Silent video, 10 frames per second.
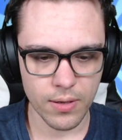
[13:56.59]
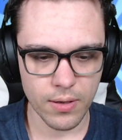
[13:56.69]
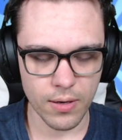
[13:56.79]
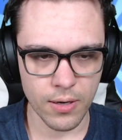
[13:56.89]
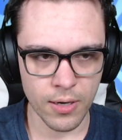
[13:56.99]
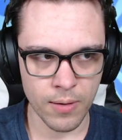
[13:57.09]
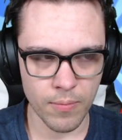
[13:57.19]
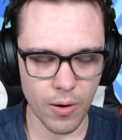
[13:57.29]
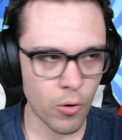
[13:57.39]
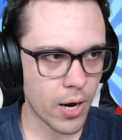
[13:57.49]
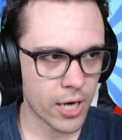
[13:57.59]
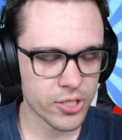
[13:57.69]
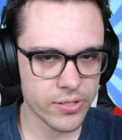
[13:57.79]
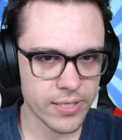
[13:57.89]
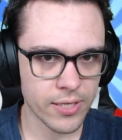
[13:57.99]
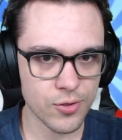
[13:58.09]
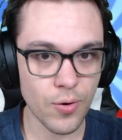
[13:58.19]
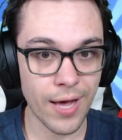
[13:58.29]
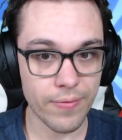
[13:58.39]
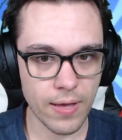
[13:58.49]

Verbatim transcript: or I should say that you have to